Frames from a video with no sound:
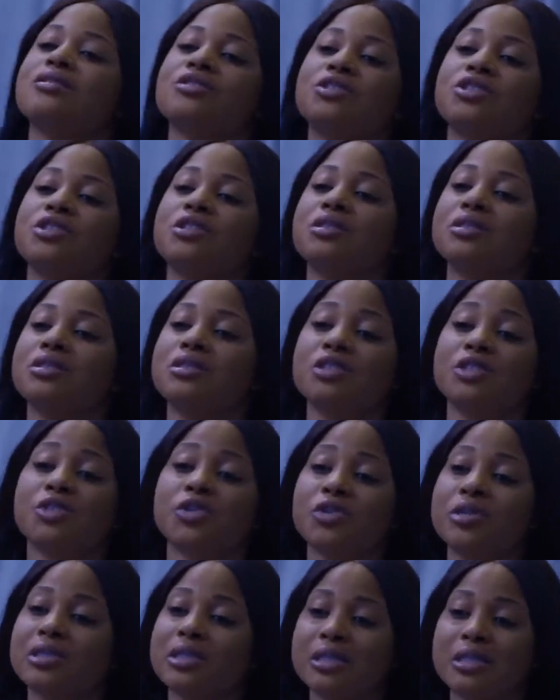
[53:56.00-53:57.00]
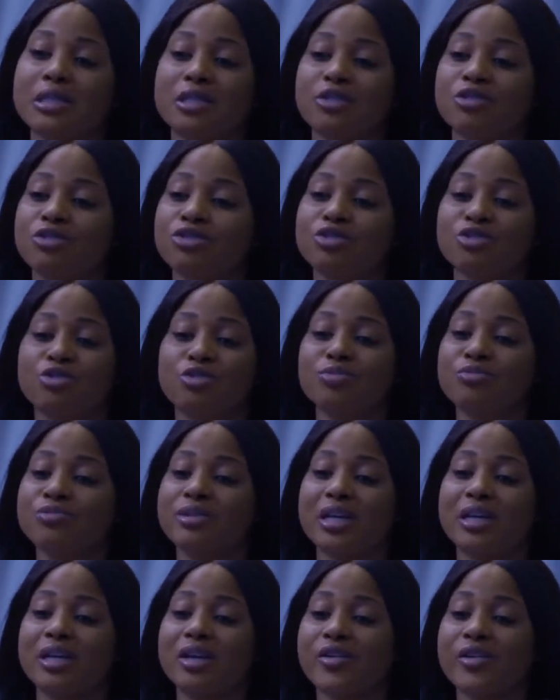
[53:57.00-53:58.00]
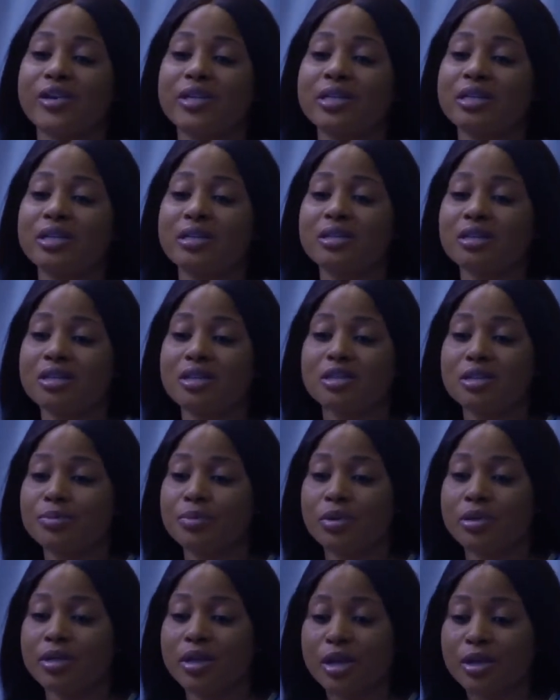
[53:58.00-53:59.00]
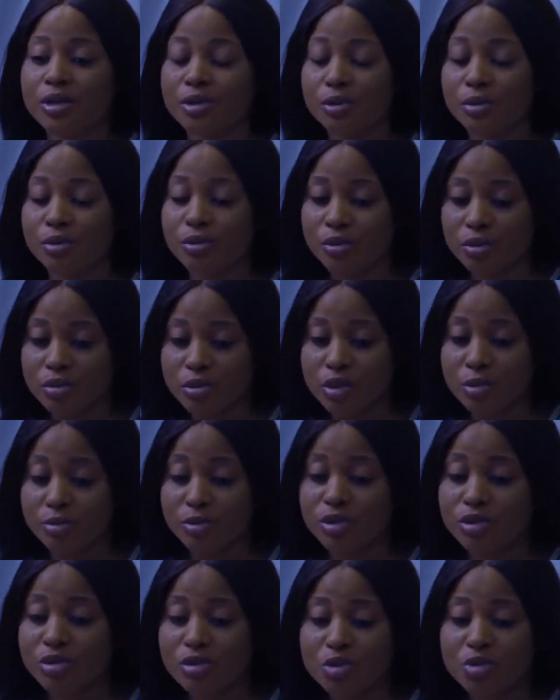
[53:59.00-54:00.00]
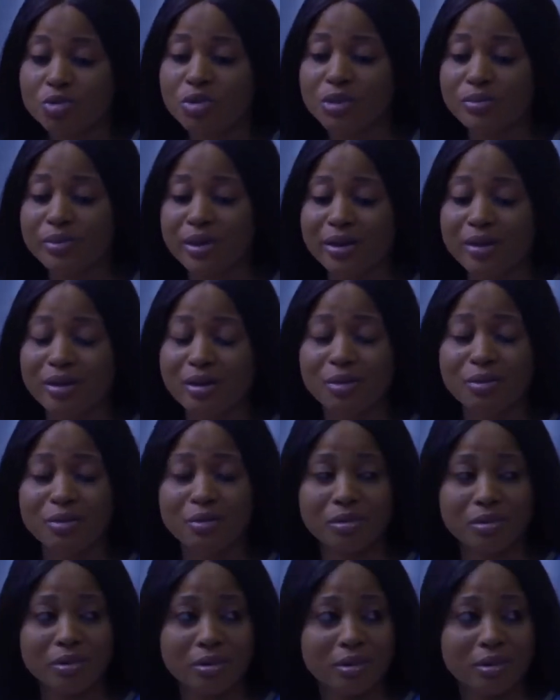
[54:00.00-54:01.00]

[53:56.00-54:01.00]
Chidi, seriously, you shouldn't be allowing these things bother you. You should be used to it by now.